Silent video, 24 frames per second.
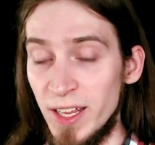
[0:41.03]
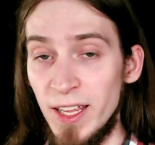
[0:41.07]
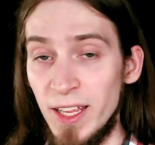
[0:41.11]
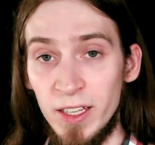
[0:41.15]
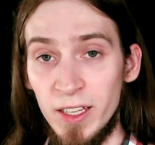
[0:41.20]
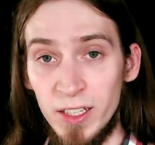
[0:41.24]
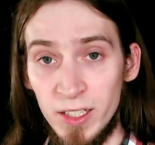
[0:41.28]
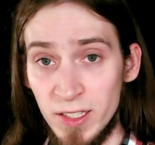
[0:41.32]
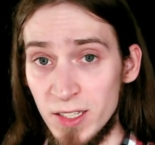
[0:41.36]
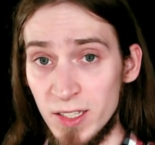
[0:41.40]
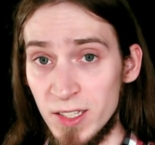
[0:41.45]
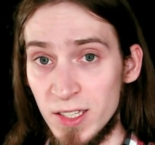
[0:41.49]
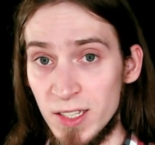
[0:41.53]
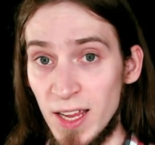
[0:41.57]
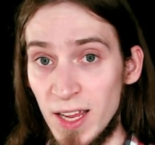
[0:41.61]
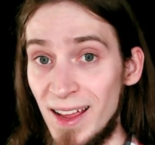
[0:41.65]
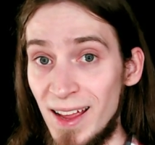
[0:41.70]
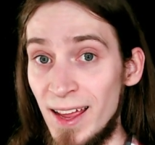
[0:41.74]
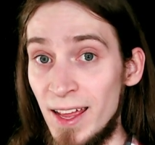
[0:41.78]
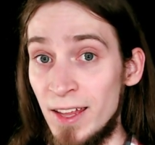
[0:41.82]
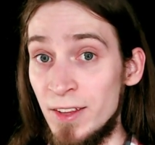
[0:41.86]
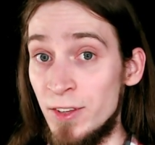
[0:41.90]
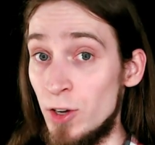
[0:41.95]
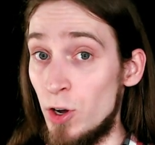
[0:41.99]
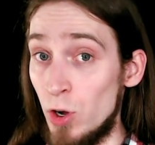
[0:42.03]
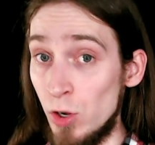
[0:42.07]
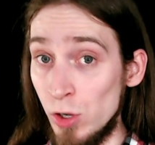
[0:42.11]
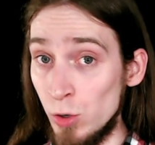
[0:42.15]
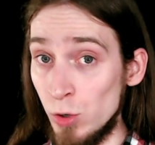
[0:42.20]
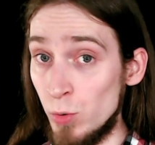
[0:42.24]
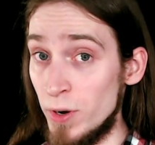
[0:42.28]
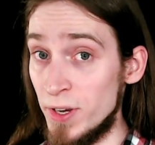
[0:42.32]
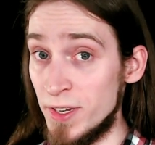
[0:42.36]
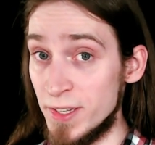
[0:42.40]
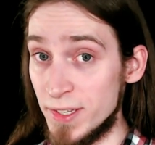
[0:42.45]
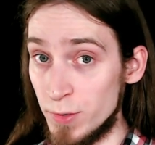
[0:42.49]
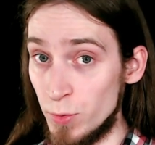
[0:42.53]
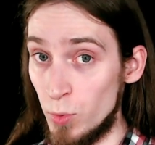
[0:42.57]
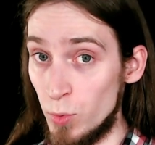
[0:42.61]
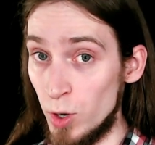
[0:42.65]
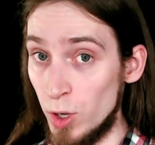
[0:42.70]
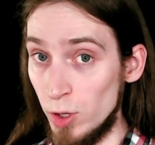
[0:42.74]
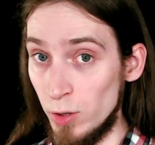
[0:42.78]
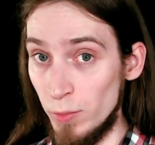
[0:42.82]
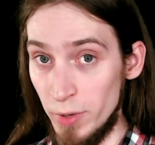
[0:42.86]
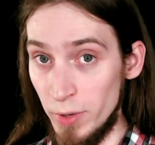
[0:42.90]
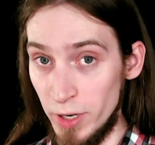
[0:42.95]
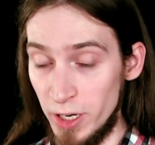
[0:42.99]
is and always
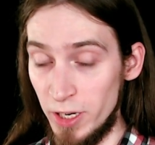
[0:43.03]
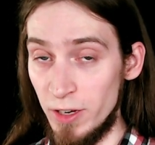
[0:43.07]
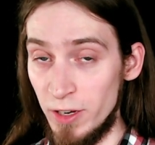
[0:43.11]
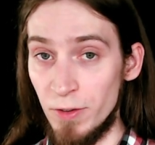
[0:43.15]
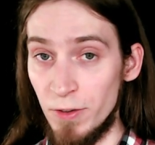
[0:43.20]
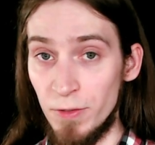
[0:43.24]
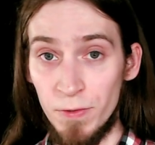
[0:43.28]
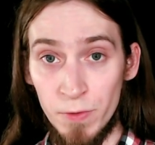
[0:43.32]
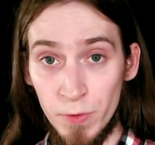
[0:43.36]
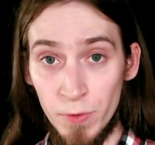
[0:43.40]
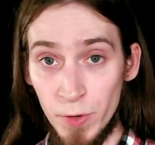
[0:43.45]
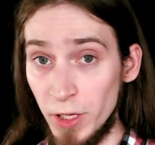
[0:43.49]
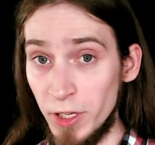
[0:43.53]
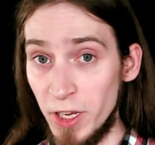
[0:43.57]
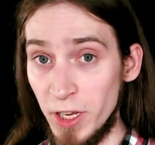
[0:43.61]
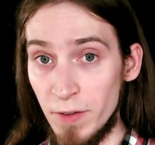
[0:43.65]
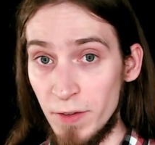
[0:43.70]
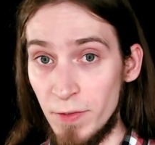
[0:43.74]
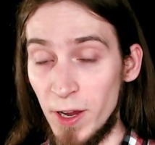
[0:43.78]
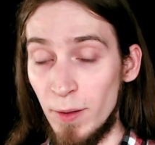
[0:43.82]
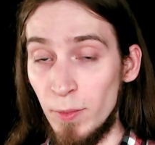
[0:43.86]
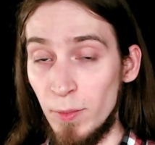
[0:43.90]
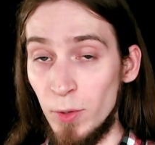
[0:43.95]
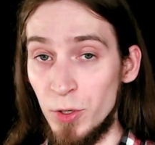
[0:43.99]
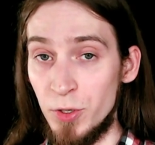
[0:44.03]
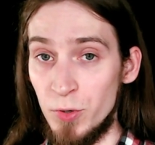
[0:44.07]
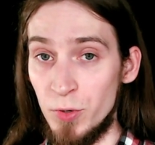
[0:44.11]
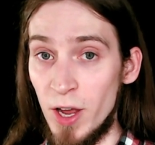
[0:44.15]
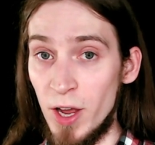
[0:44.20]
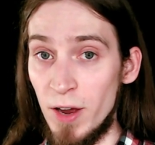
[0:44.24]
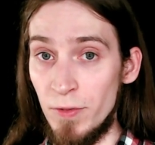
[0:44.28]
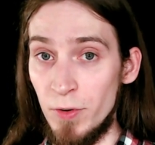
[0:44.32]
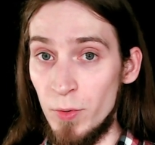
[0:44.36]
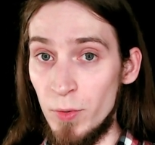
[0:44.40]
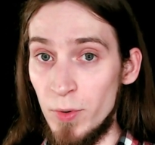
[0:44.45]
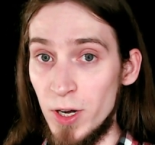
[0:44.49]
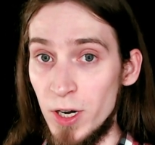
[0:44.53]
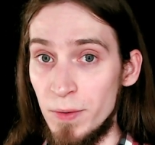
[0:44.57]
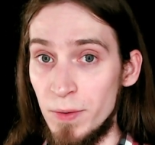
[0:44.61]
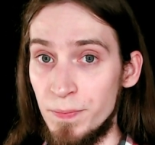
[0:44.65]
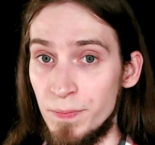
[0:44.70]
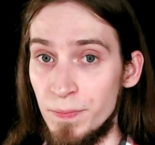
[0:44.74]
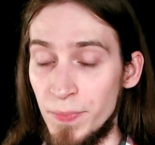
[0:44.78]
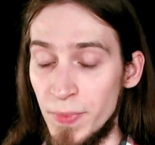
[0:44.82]
will be freely available to everyone.